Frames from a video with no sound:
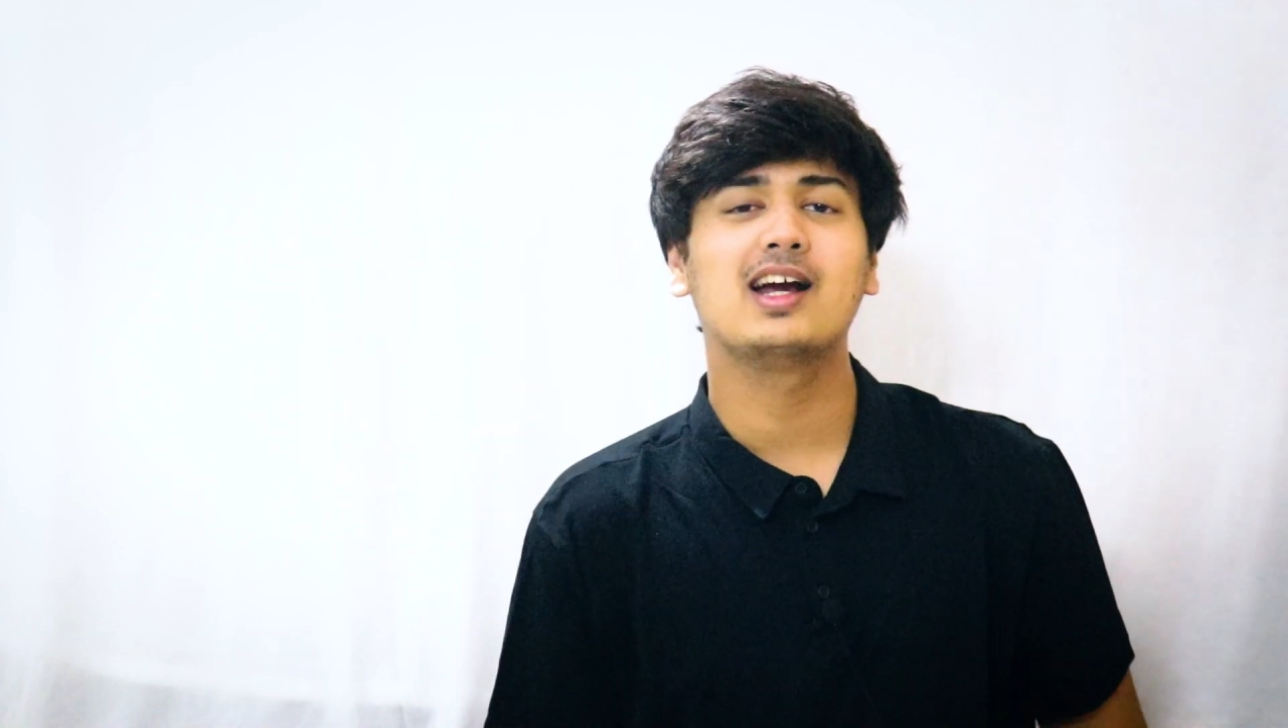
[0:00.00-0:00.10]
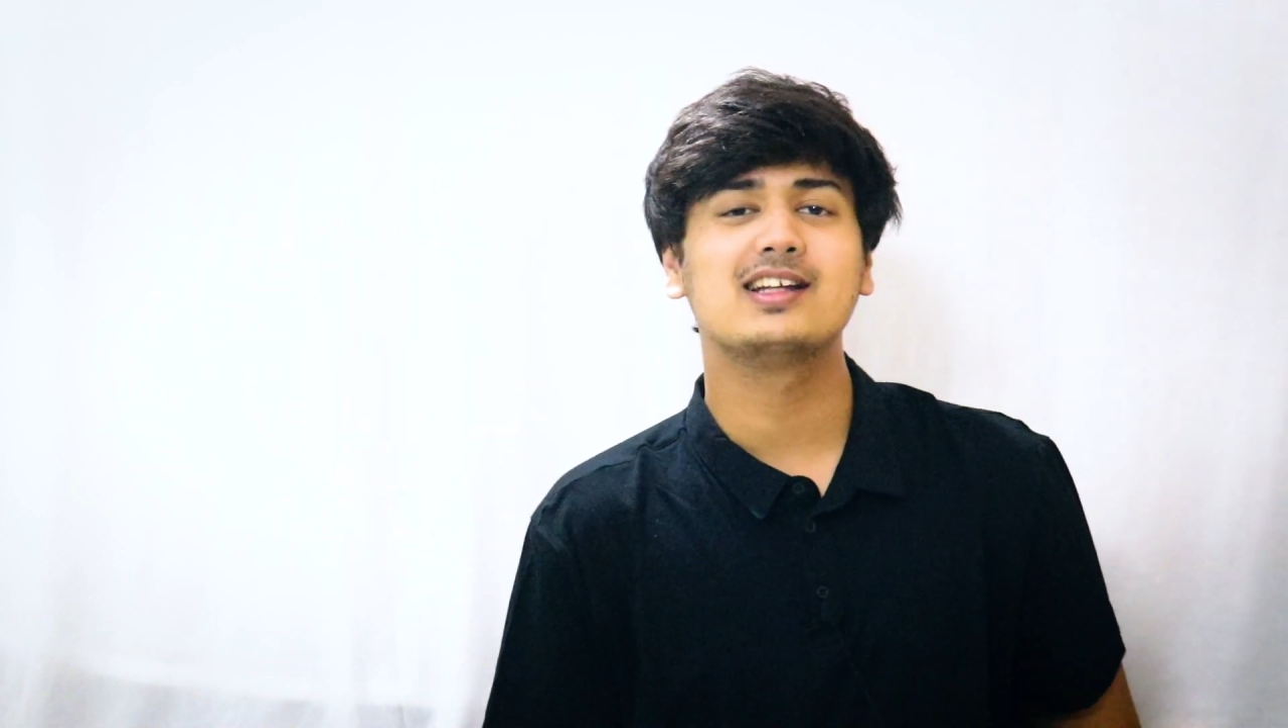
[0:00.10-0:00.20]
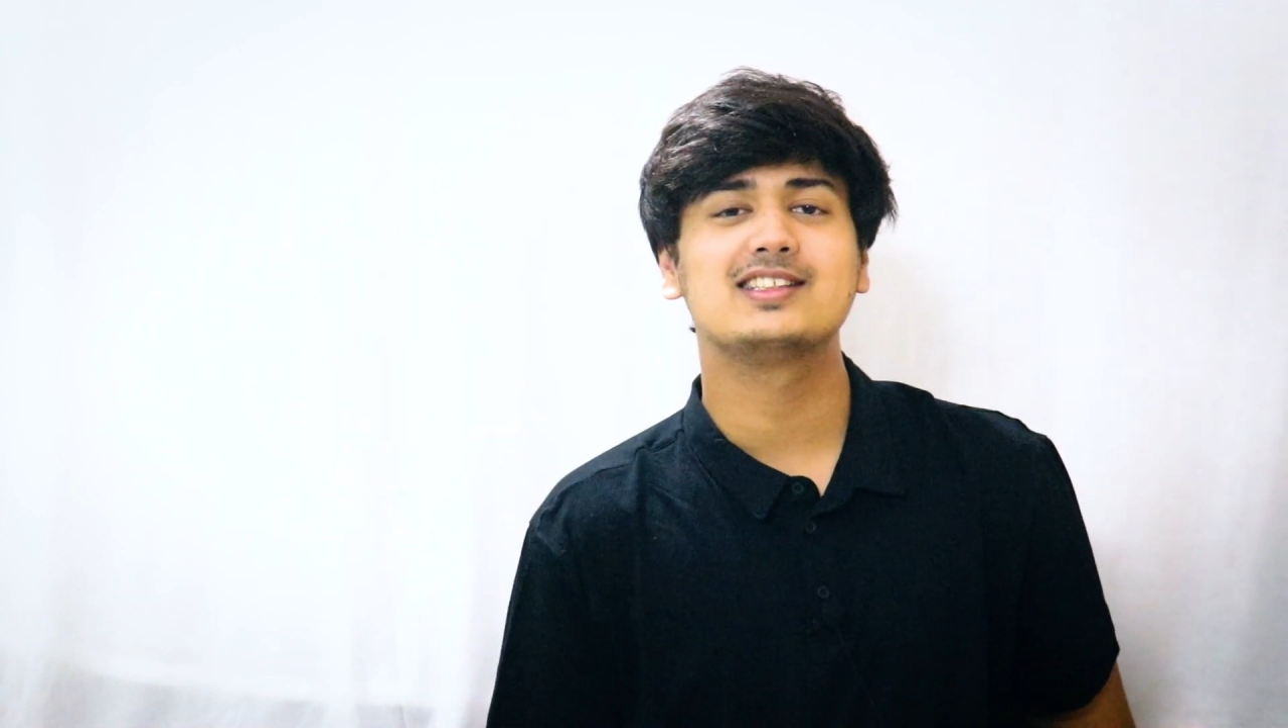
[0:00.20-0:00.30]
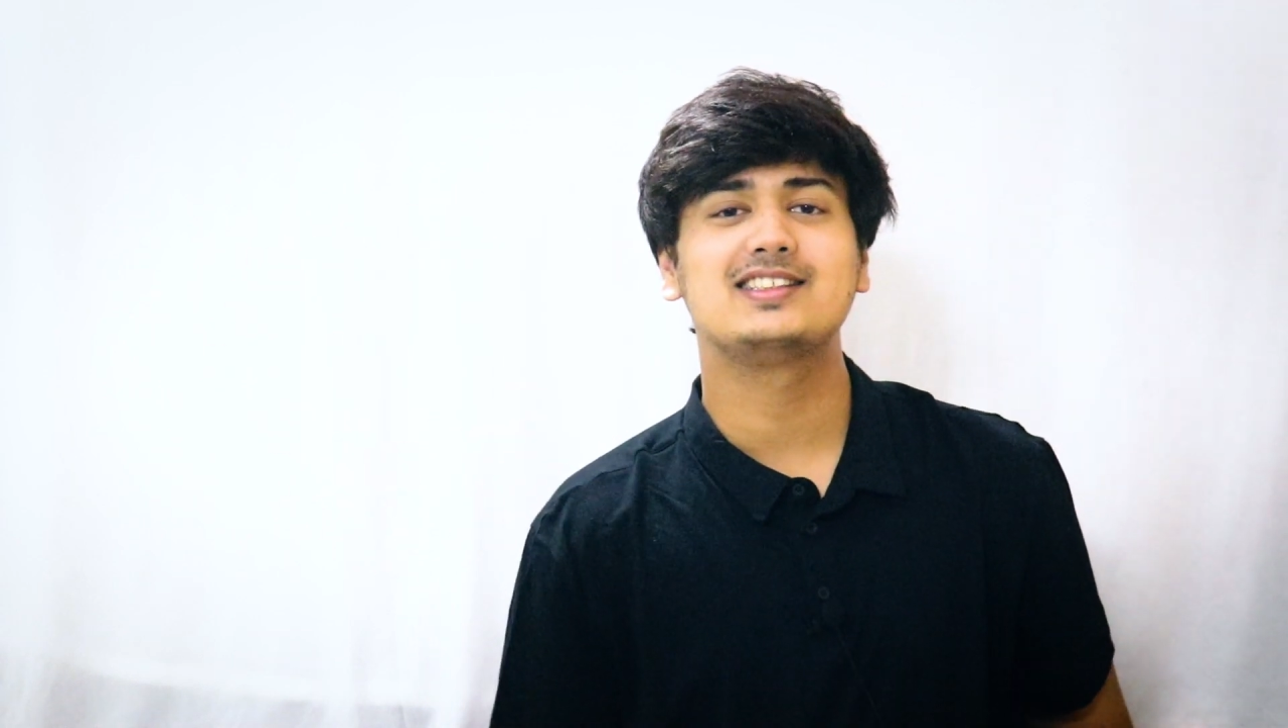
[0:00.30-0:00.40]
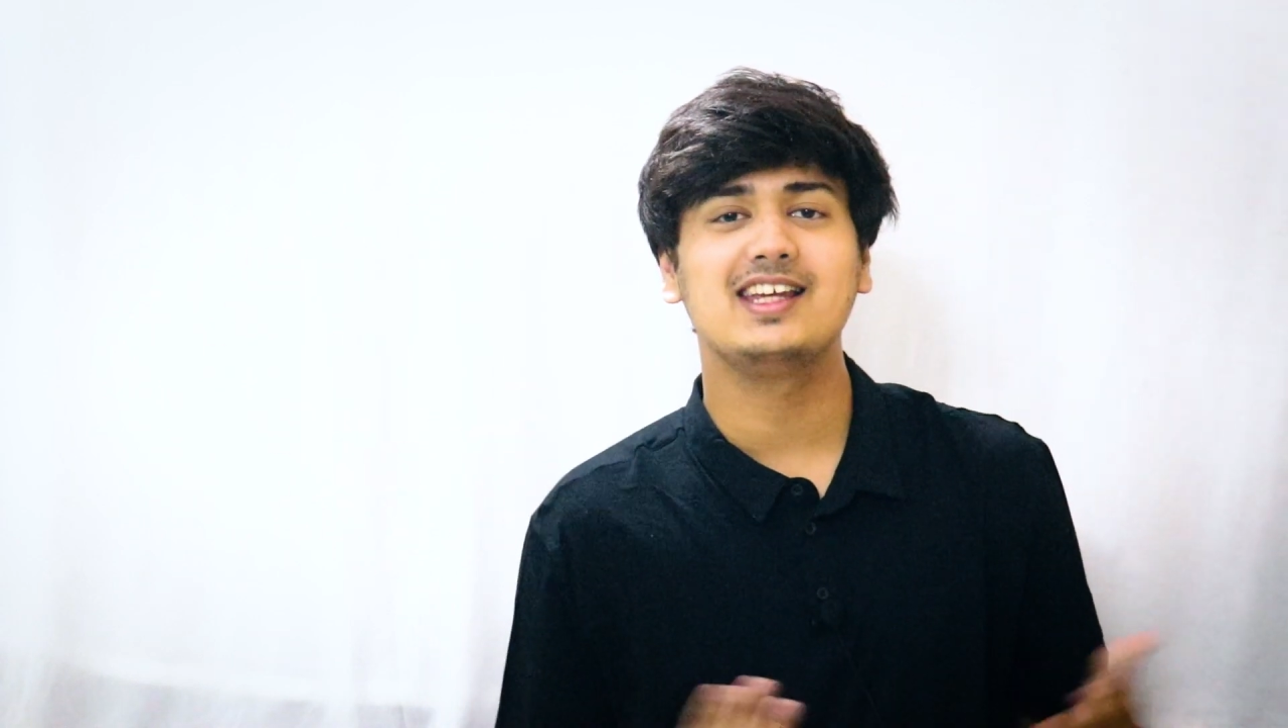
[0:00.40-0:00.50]

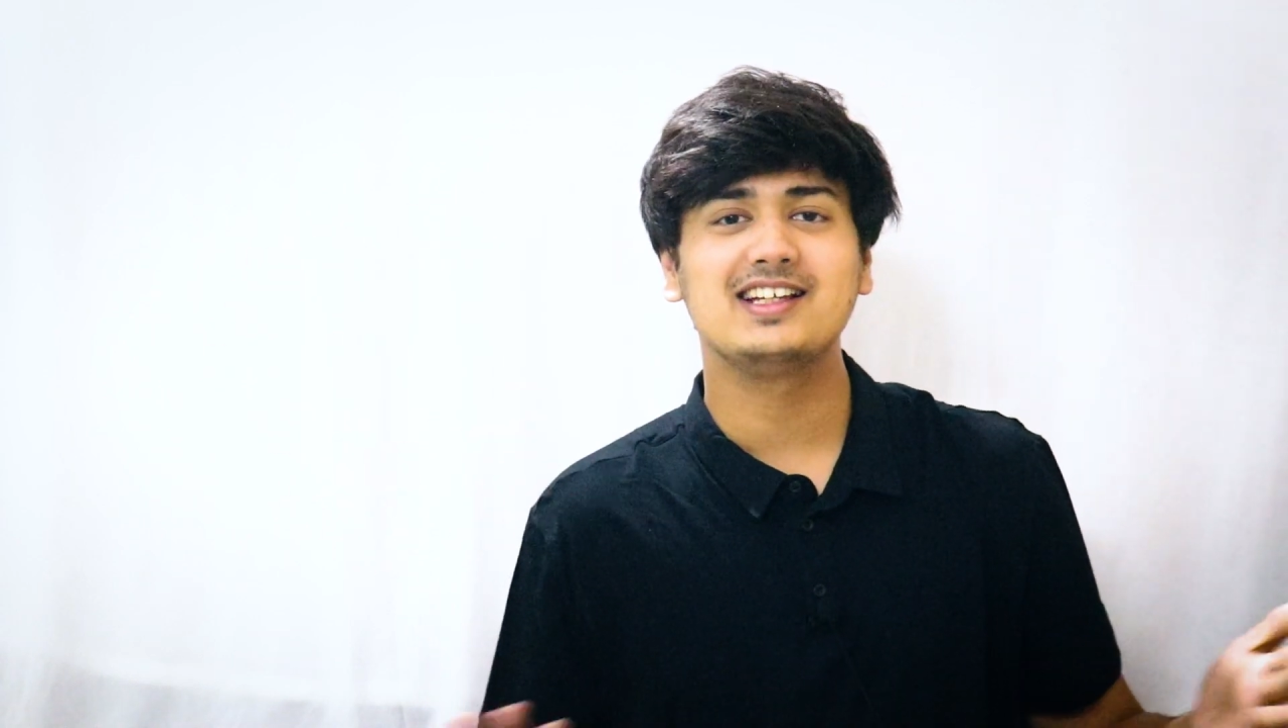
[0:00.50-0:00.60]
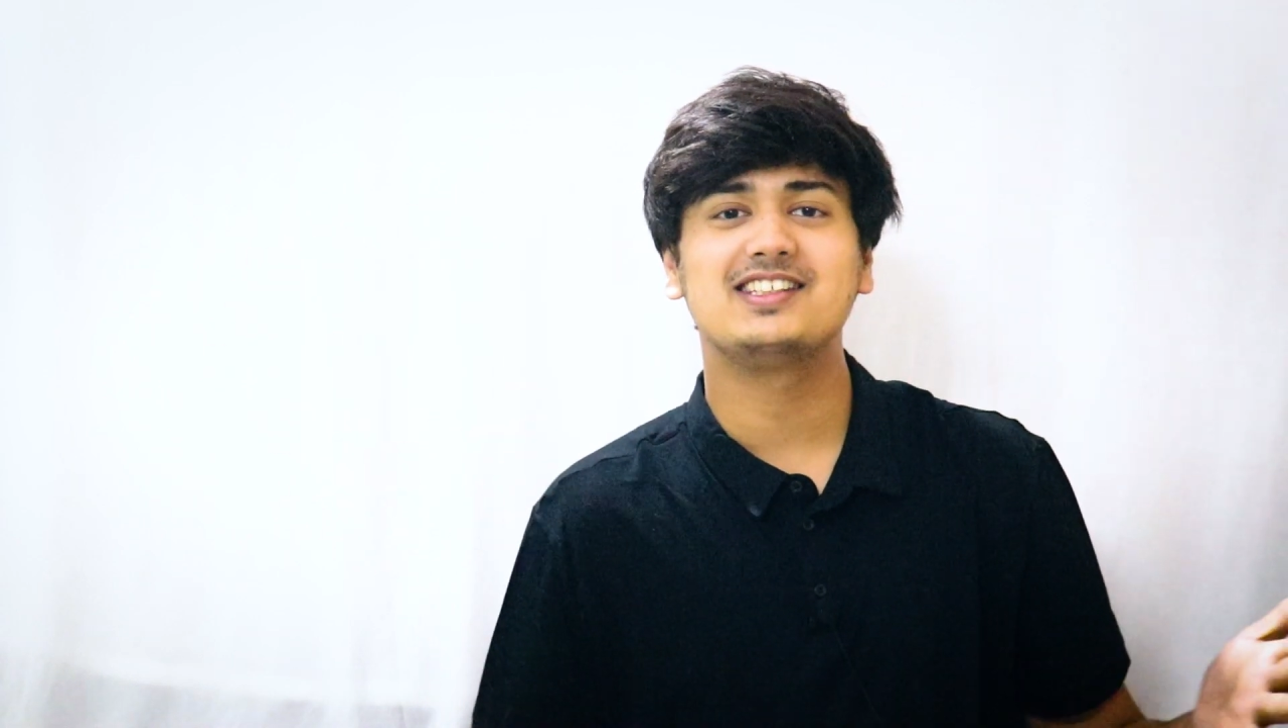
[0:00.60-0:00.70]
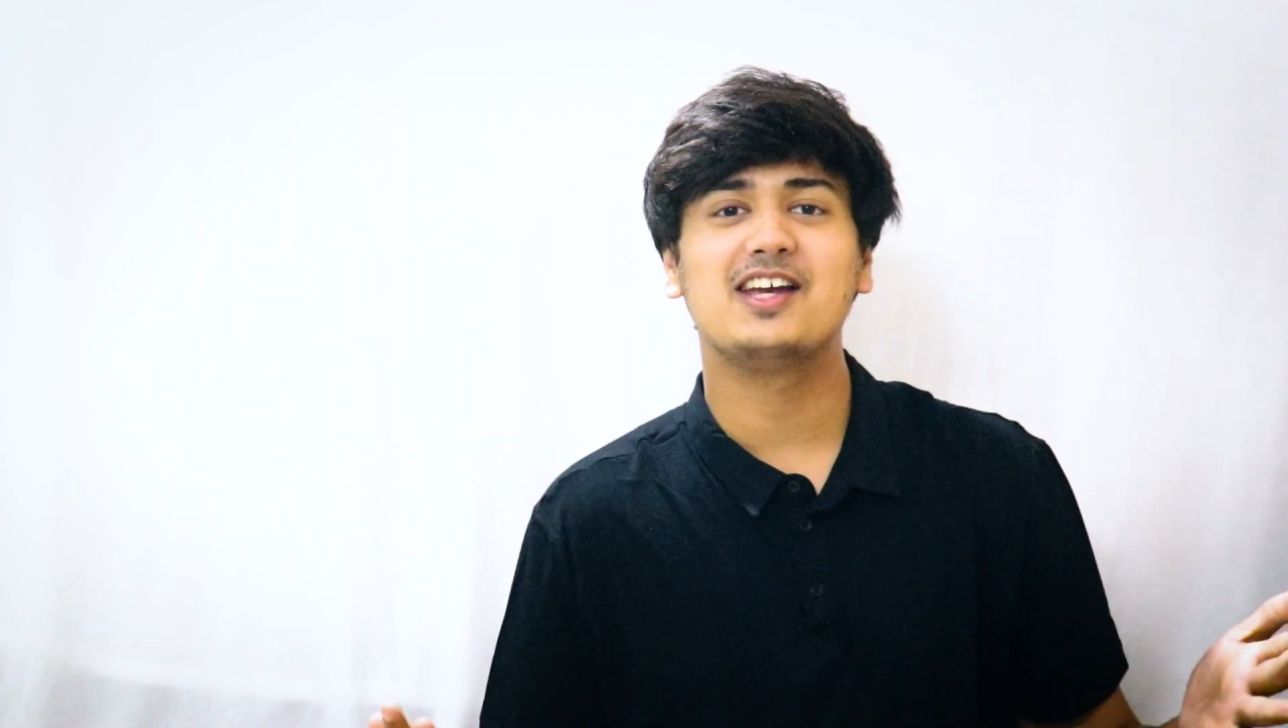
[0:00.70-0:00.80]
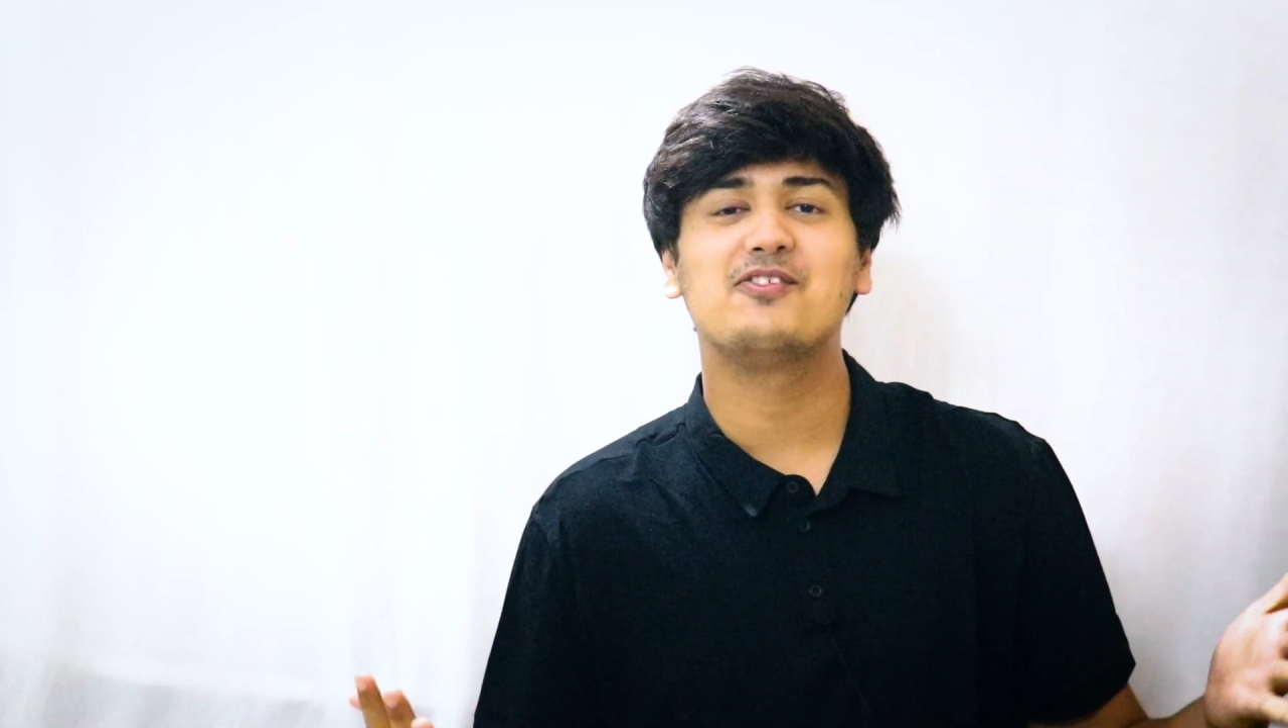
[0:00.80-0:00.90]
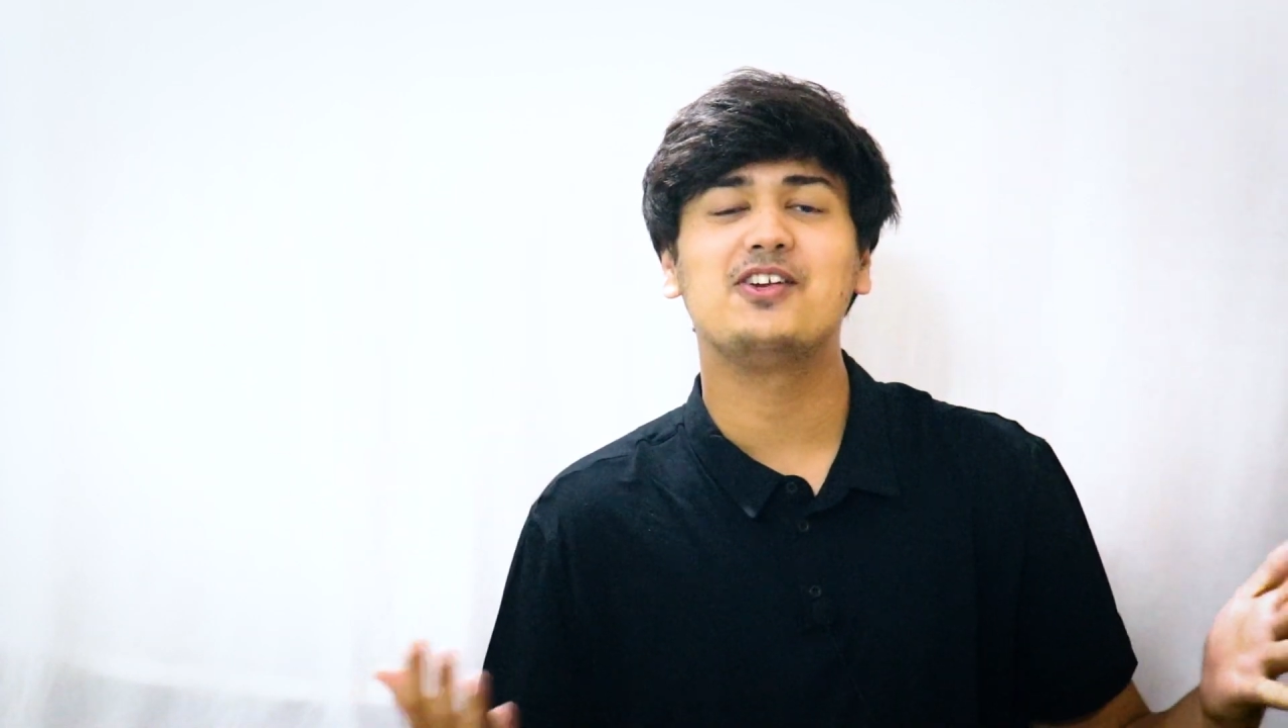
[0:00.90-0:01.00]
guys are staying safe